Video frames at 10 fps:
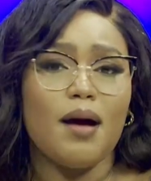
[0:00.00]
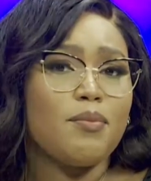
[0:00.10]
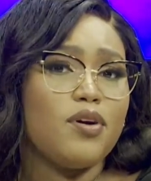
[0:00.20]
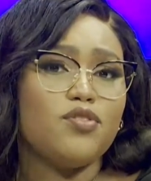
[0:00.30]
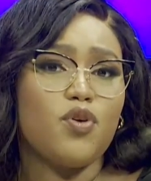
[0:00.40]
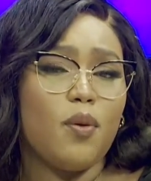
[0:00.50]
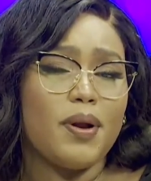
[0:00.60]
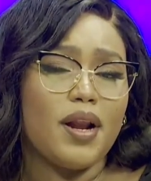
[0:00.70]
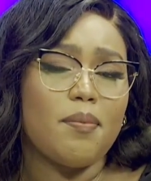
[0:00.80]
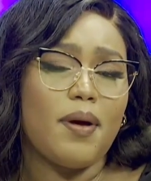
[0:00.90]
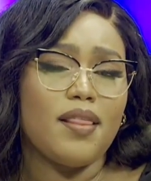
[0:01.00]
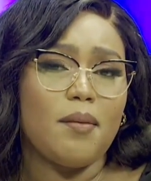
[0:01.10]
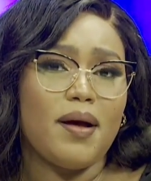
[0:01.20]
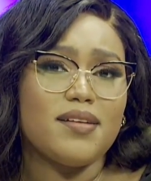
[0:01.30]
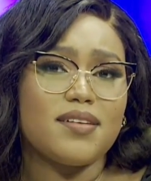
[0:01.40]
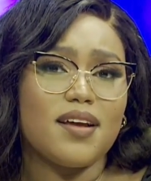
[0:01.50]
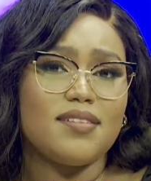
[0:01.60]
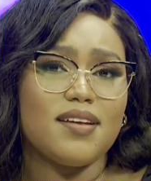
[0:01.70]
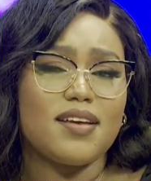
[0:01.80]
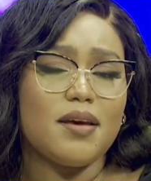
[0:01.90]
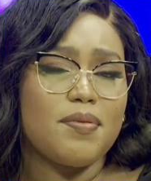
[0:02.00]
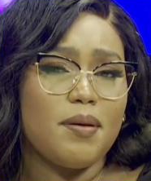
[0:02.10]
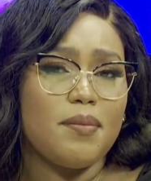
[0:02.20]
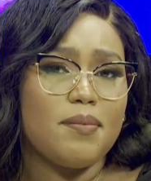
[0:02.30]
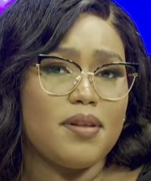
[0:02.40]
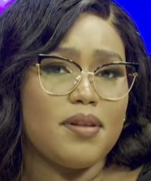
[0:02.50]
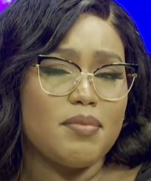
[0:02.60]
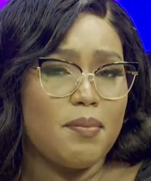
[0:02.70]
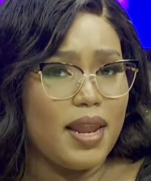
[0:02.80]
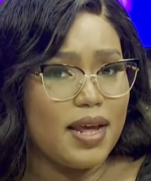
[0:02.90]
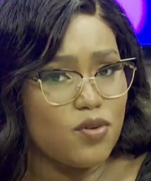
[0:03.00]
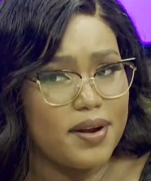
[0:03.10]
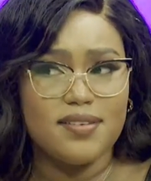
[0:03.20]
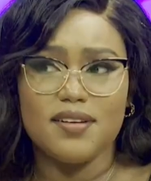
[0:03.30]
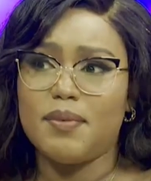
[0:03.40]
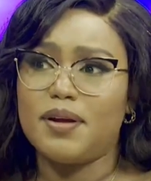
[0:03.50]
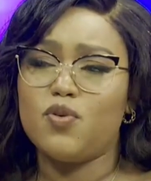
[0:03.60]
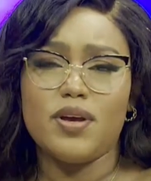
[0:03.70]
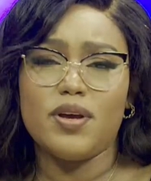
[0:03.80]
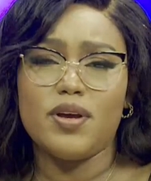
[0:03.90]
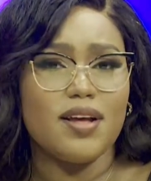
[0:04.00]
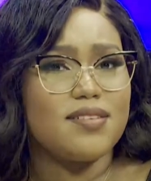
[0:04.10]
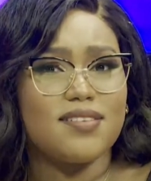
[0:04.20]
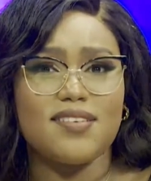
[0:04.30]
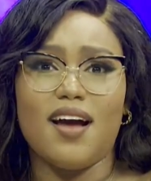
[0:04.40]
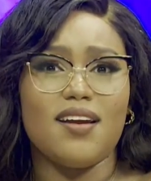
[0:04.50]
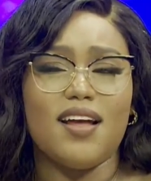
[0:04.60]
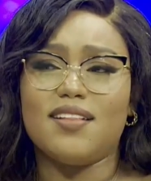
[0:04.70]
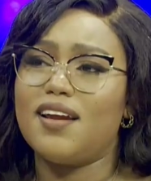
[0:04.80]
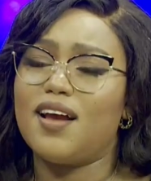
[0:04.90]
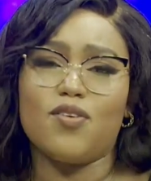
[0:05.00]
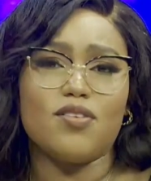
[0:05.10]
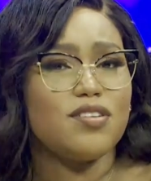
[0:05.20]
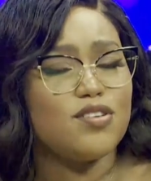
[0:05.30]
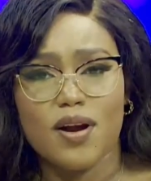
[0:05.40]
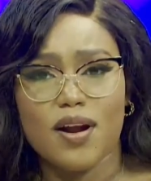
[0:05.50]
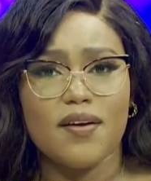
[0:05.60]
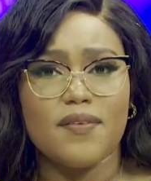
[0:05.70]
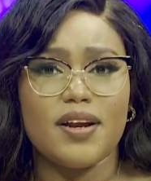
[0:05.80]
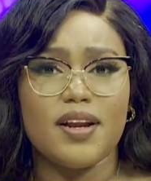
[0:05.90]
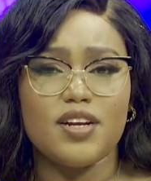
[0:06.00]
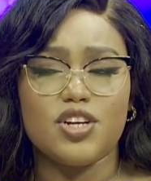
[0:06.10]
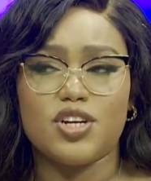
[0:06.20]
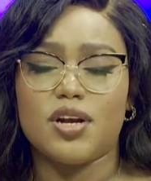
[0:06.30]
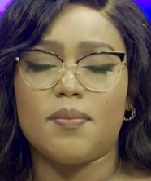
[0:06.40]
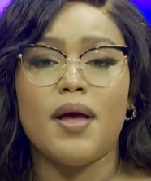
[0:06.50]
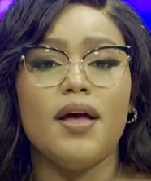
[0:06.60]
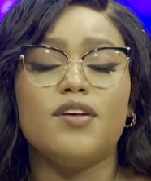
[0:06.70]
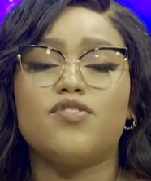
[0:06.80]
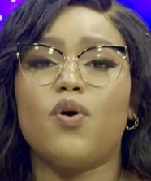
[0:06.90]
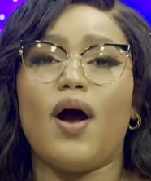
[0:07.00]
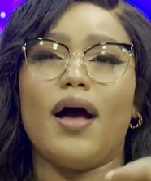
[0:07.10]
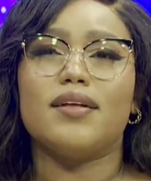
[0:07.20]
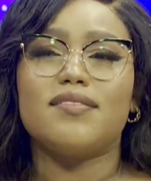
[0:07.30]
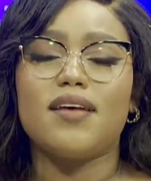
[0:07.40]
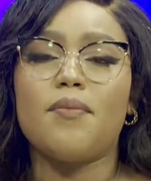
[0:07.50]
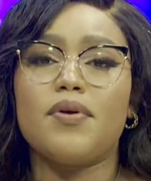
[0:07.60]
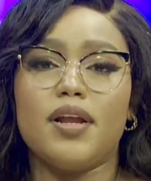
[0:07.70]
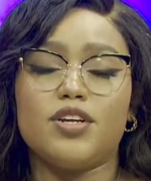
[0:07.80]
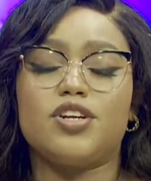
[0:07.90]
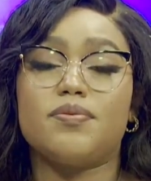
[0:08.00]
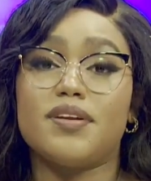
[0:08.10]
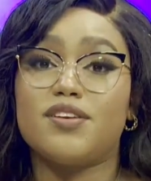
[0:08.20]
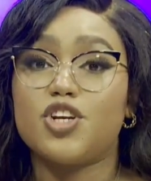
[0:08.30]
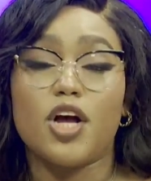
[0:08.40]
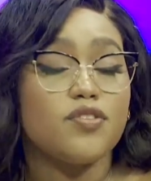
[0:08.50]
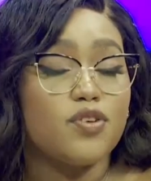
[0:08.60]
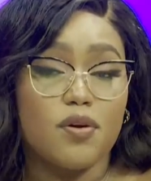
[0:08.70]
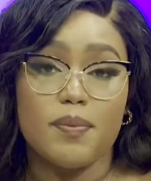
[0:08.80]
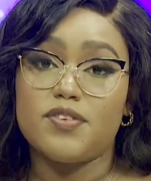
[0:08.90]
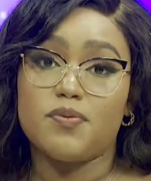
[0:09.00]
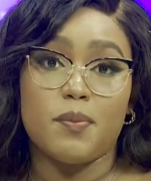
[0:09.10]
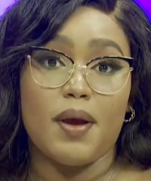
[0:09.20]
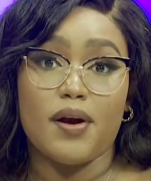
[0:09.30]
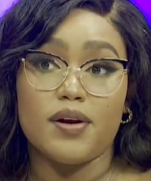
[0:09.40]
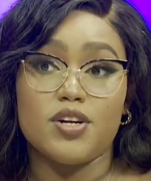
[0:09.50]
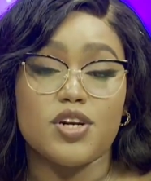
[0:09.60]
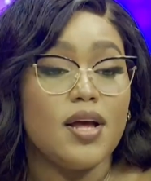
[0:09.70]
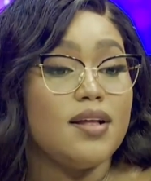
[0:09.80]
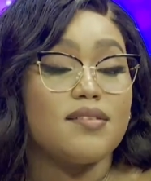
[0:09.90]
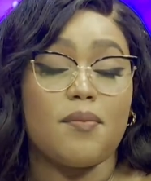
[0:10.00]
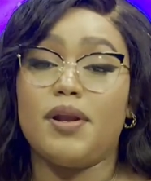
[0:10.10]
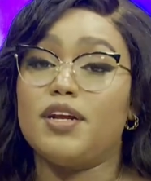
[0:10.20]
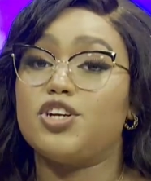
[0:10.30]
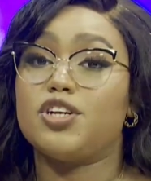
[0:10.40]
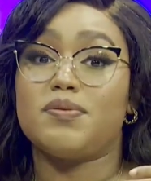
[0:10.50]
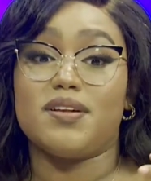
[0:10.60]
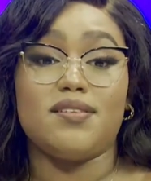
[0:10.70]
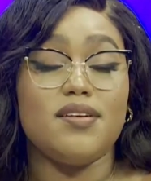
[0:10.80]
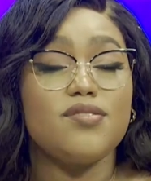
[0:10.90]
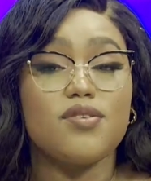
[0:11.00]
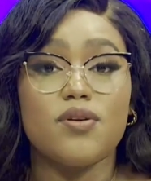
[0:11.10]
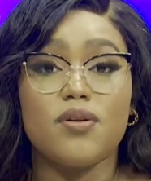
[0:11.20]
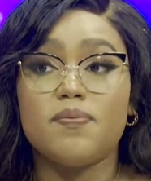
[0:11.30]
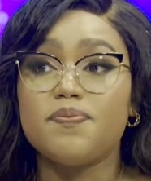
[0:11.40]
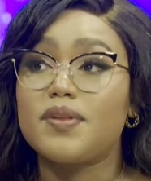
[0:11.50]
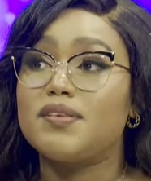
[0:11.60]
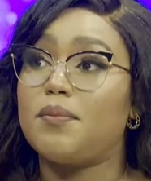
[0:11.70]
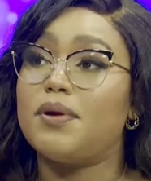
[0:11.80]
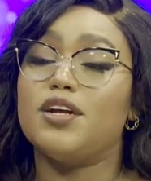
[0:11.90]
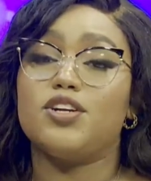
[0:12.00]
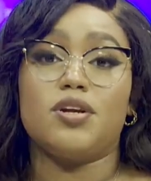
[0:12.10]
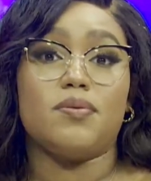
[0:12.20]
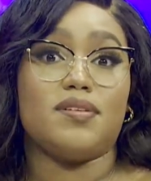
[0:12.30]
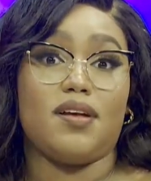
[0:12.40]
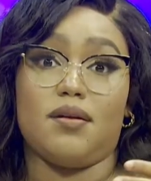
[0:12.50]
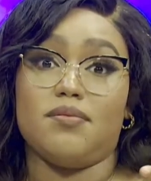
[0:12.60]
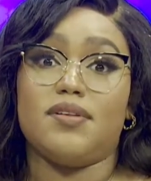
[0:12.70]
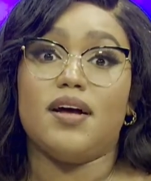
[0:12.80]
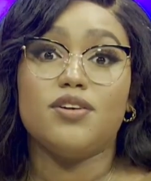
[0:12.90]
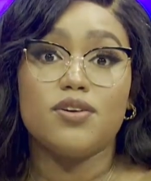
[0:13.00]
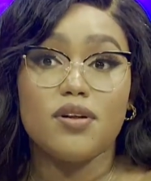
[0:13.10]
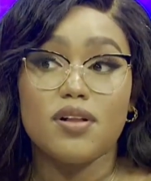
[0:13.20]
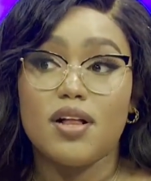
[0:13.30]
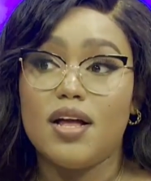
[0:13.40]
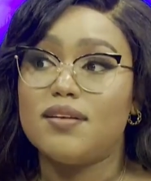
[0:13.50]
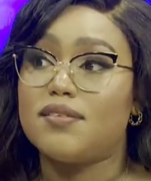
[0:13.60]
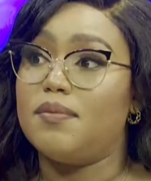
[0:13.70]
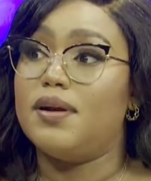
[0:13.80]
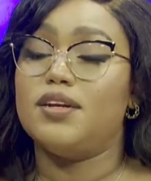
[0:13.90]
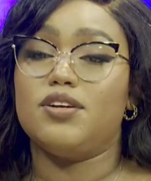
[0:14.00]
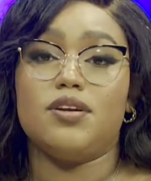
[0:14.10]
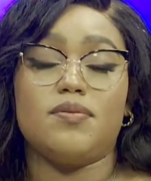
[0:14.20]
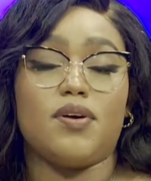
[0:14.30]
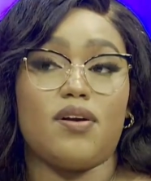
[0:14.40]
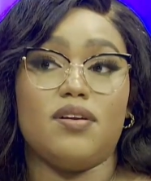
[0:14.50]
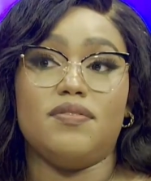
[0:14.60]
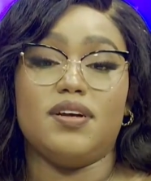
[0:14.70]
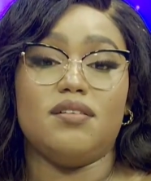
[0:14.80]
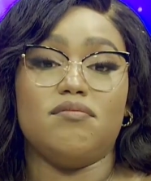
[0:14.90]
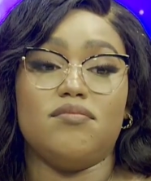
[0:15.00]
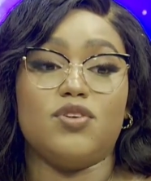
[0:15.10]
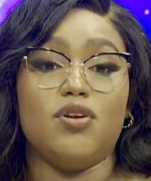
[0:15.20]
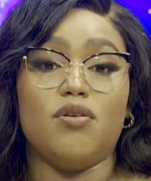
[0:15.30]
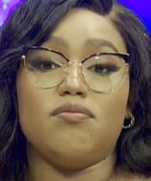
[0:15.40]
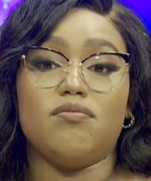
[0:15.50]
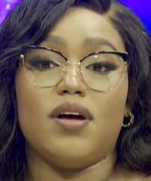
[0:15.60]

I'm going to open up other baskets and keep them lines open until my 2 years is done, and then I continue to another relationship. Mm. So some relationships are just not meant to be marriage. Some relationships are seasonal. Some relationships are circumstantial. Some relationships are even, you know,